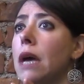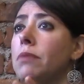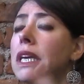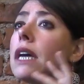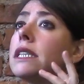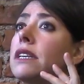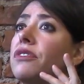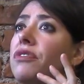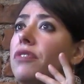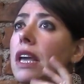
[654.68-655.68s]
Because
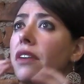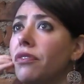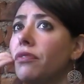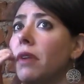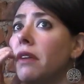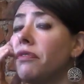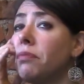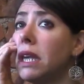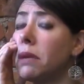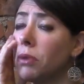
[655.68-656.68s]
if
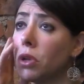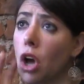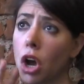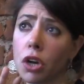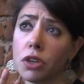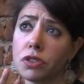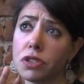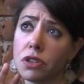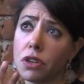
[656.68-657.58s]
people aren't